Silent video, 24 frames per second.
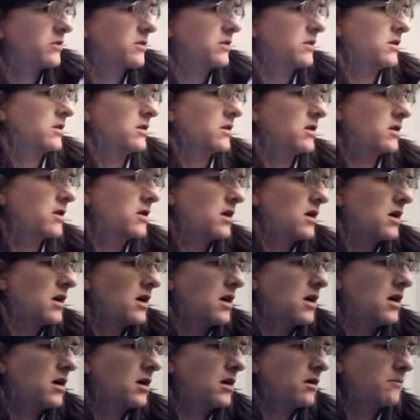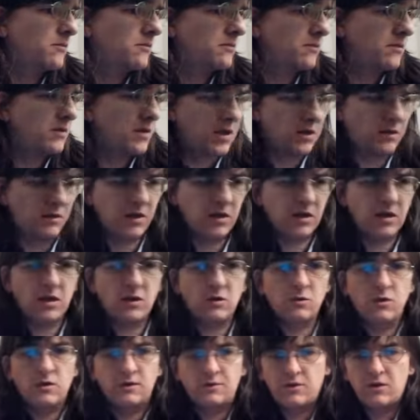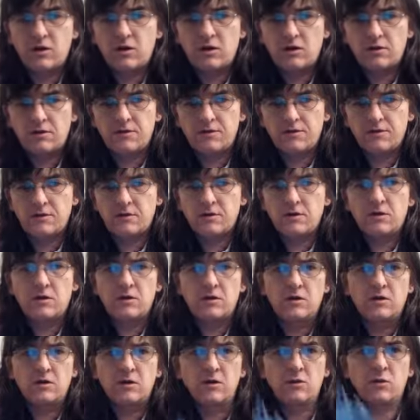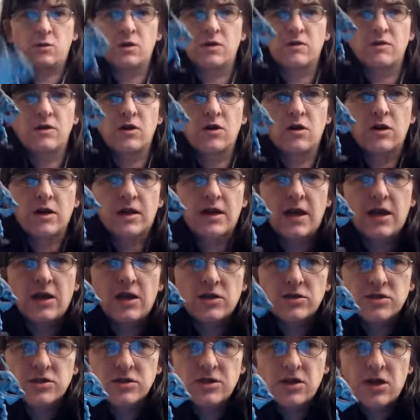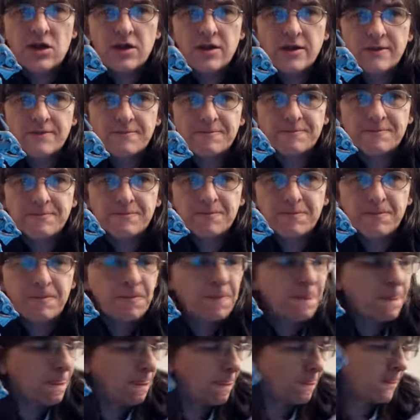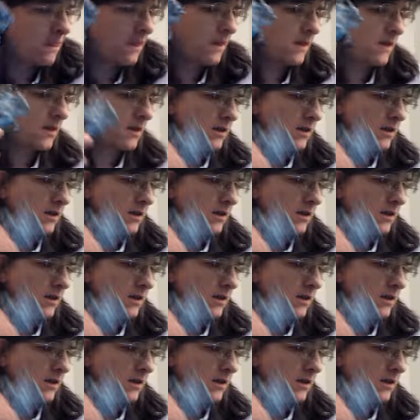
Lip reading: What else have we got? We've got some. There we go. These could be Chaos Marauders.